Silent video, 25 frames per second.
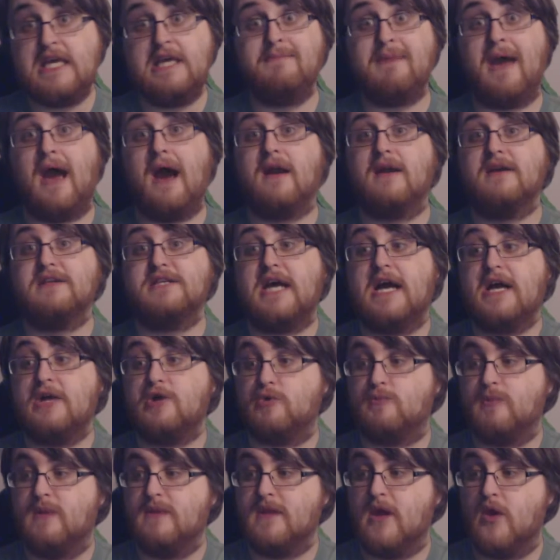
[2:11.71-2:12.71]
email
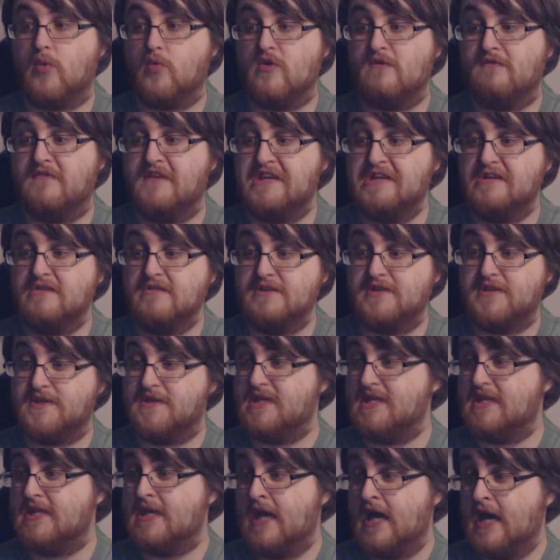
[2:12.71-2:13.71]
attachment that reveals
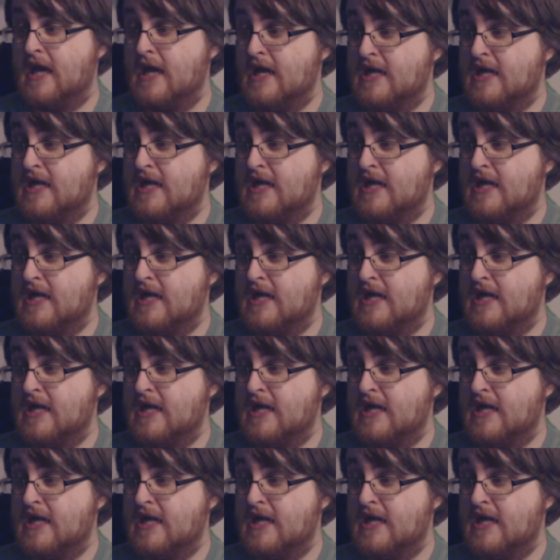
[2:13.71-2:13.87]
the